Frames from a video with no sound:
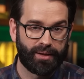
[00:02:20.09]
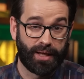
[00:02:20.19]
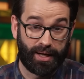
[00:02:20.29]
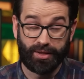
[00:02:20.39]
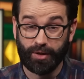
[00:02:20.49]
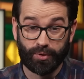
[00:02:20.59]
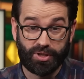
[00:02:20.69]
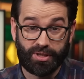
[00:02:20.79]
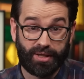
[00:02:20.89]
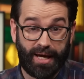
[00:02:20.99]
that I think we're
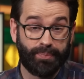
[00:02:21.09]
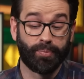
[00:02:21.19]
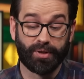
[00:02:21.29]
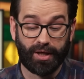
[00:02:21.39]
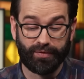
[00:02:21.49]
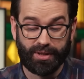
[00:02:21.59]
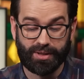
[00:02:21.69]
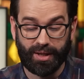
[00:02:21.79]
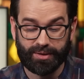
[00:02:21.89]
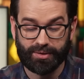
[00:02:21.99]
just incapable of
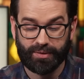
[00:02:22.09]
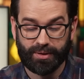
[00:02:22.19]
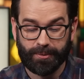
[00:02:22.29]
these days.